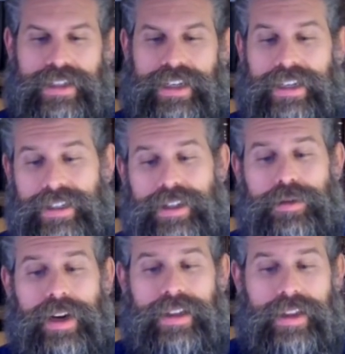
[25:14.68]
He did the
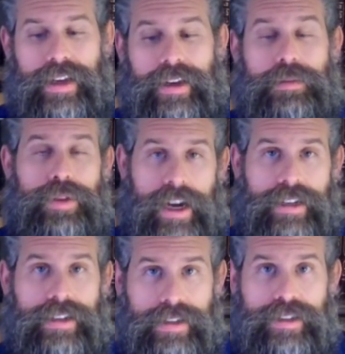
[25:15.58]
right thing,
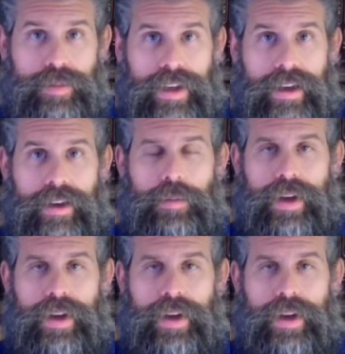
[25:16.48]
practically speaking.